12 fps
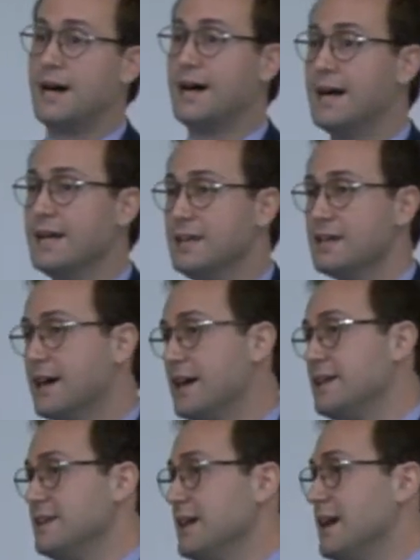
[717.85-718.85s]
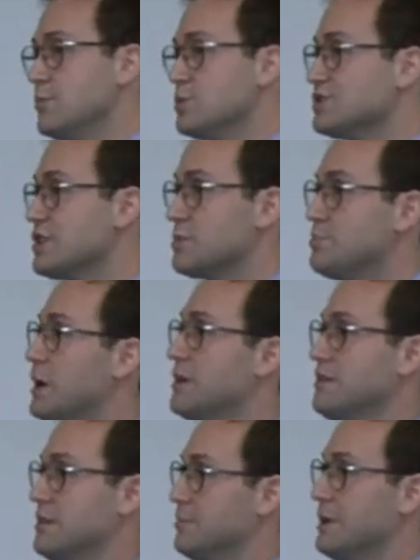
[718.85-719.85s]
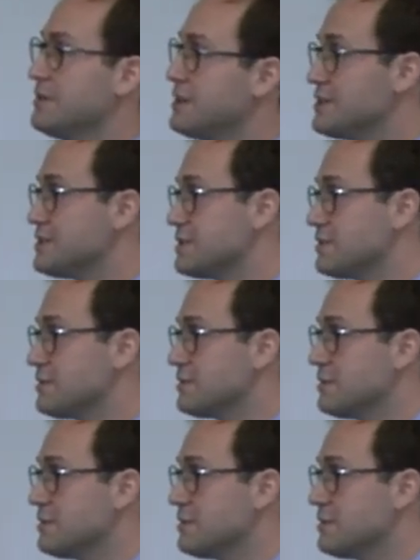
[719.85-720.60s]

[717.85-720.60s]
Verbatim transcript: I, I, I was not bothered about this,